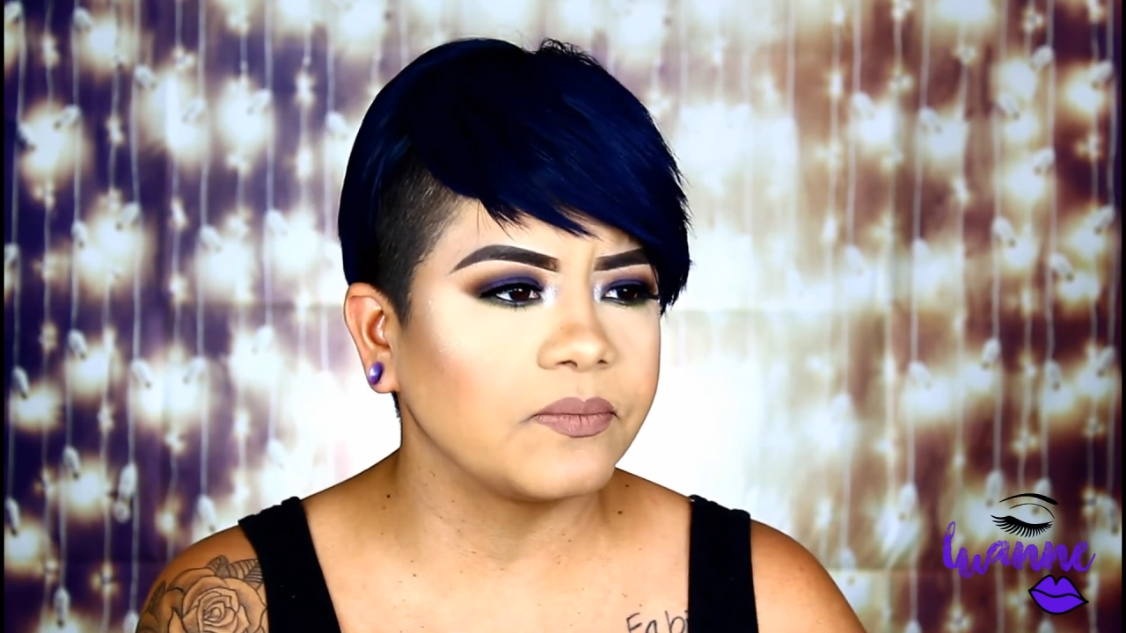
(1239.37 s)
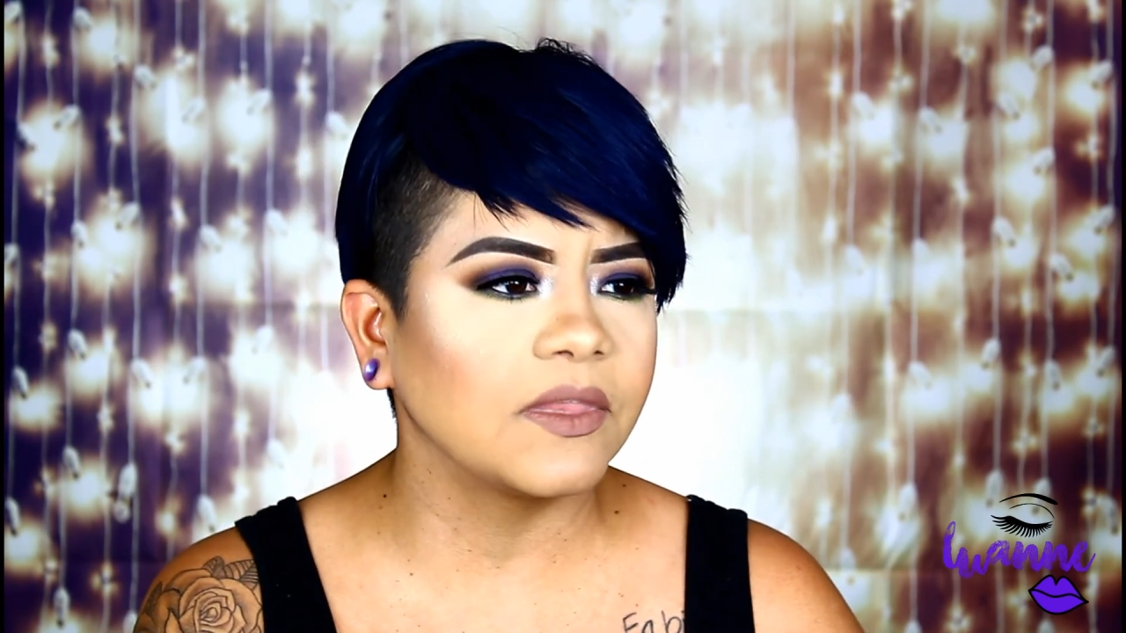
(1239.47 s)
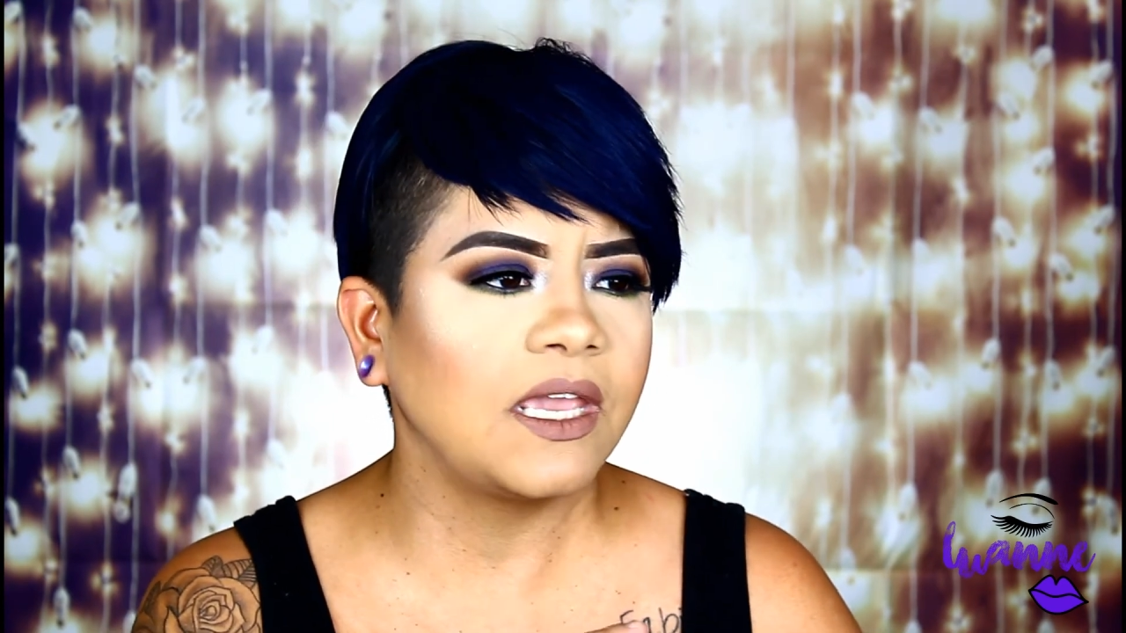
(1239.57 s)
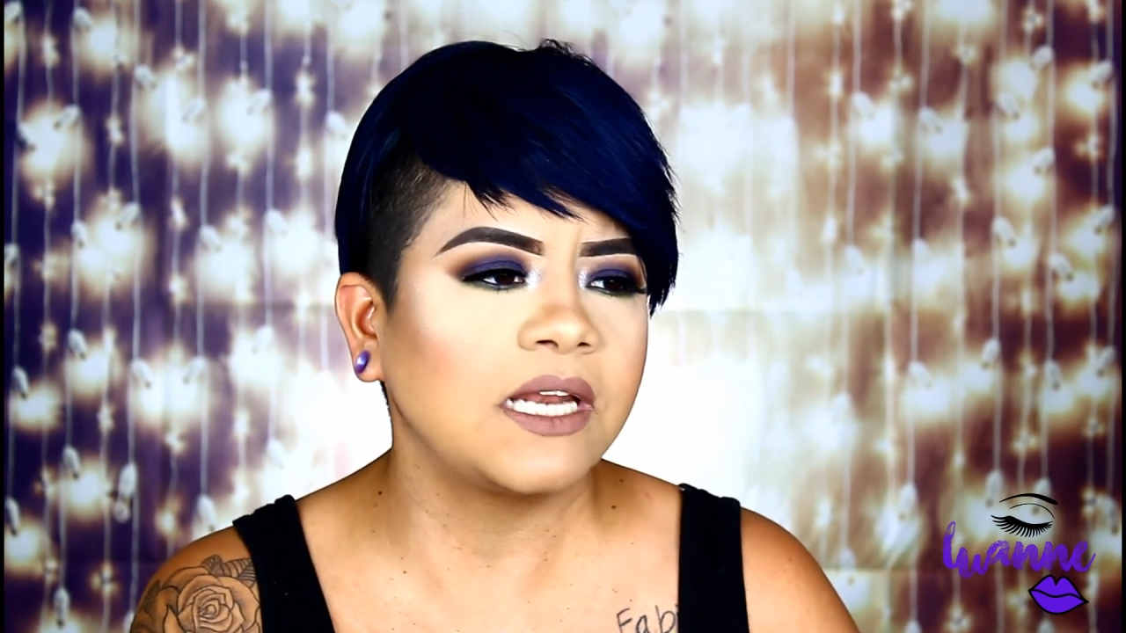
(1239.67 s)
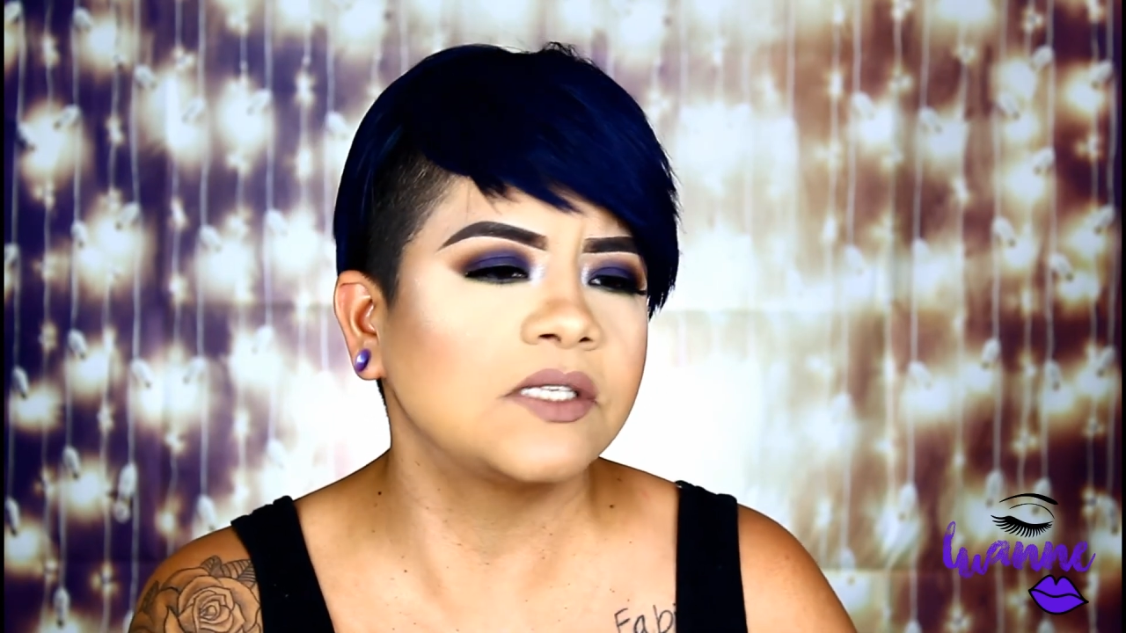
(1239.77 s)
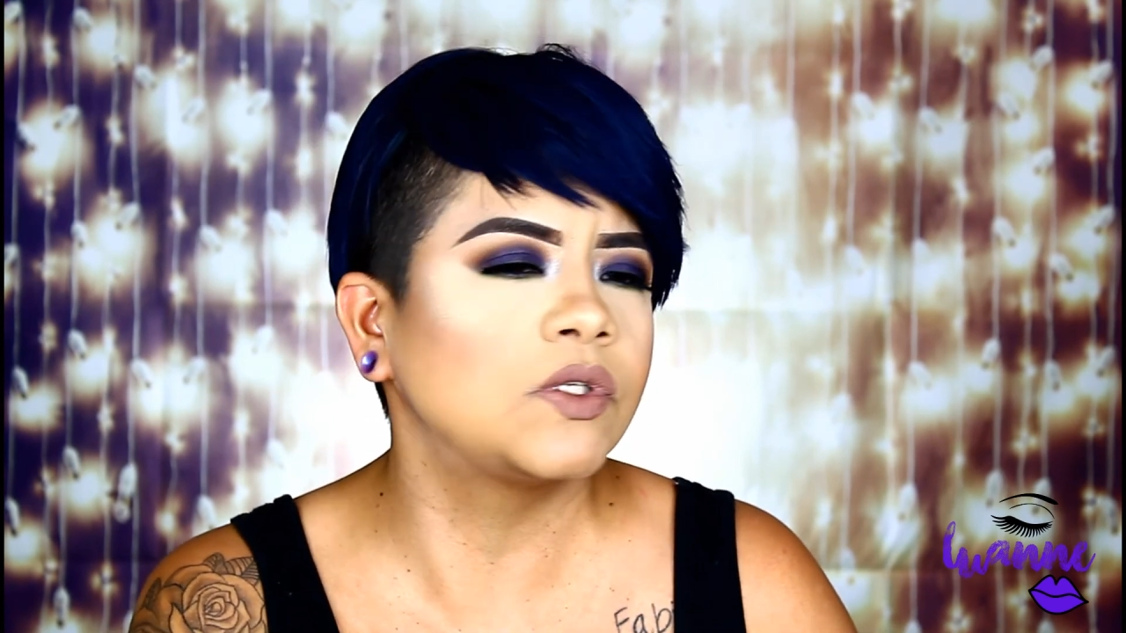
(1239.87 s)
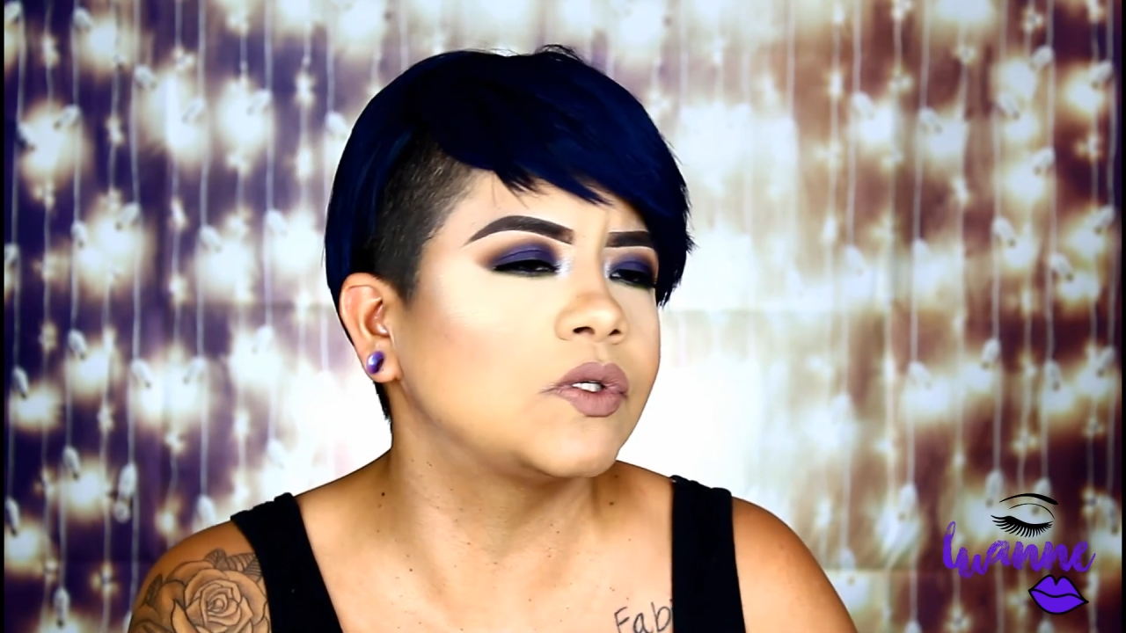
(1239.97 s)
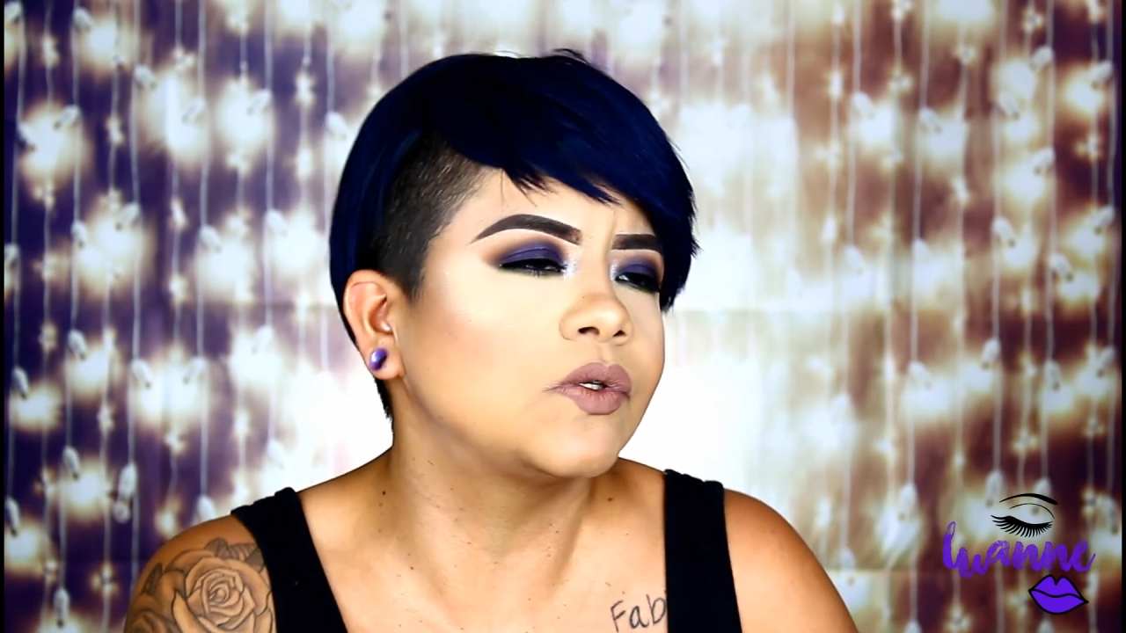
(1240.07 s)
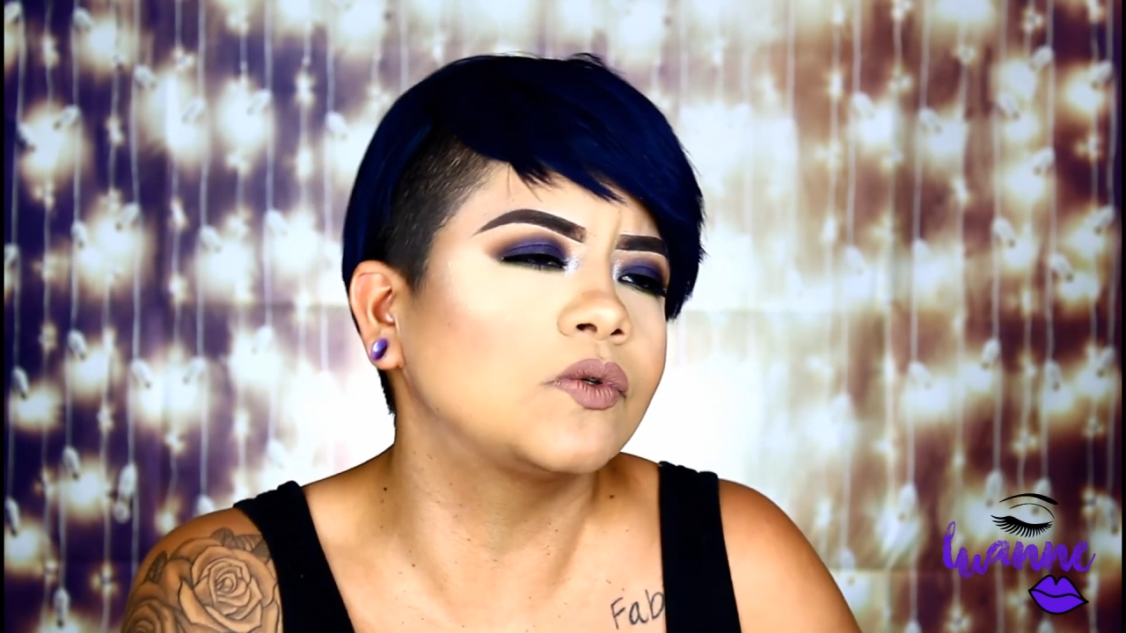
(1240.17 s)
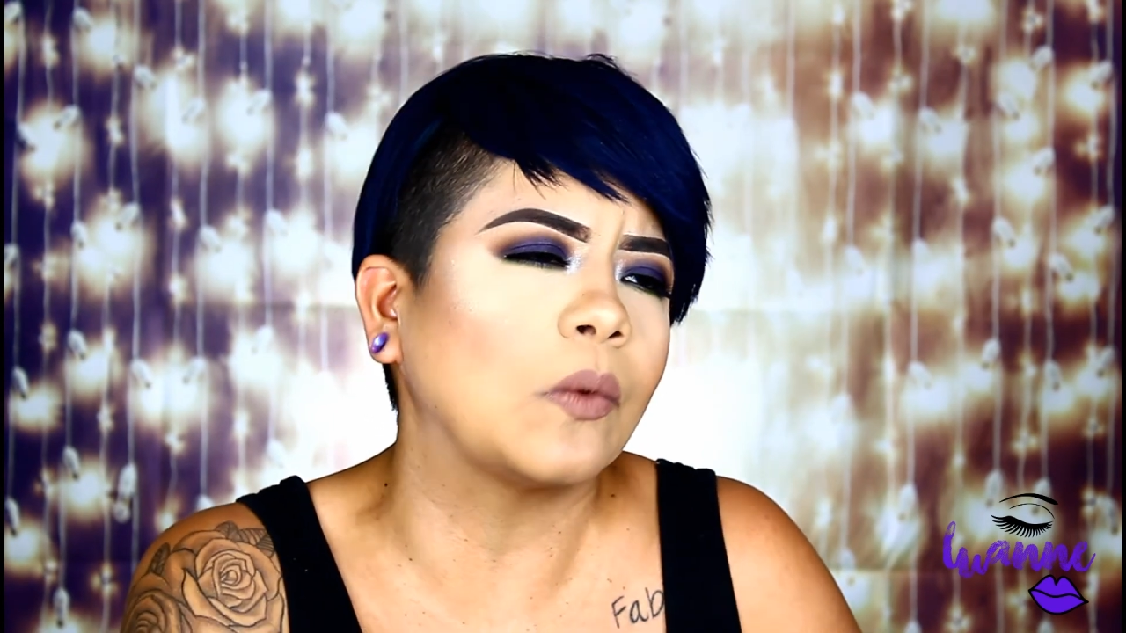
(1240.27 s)
It is
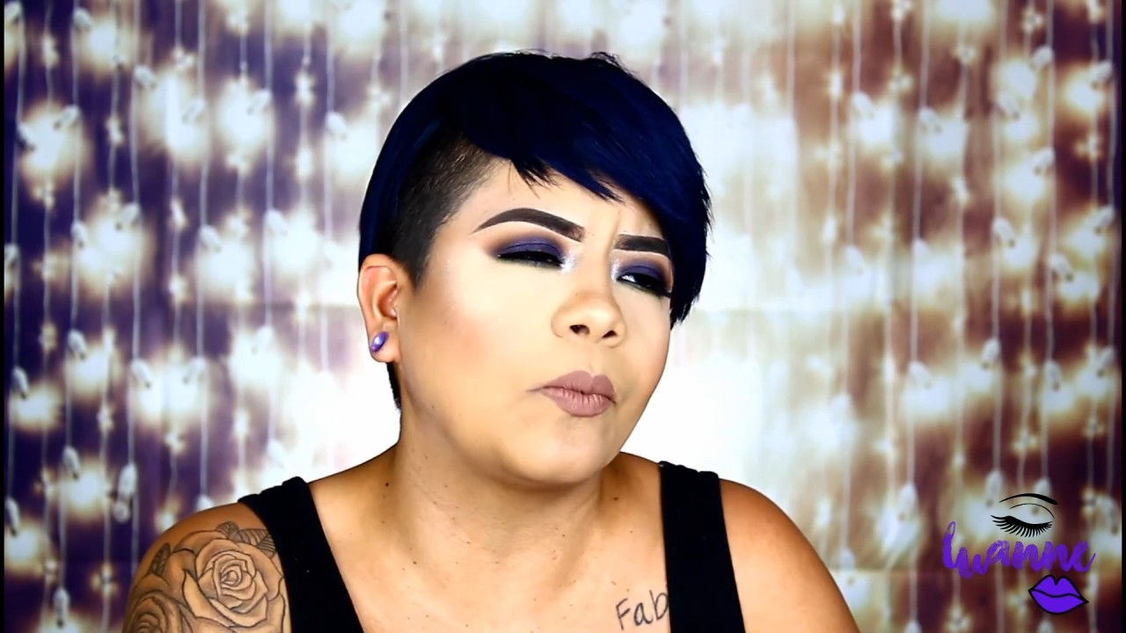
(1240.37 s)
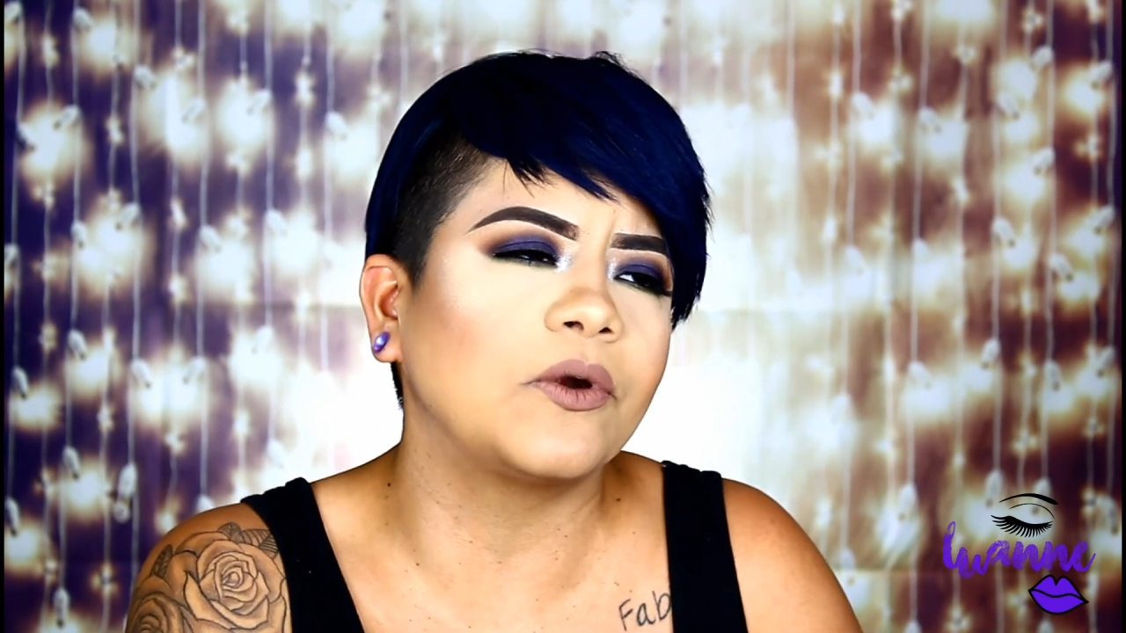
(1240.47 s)
super,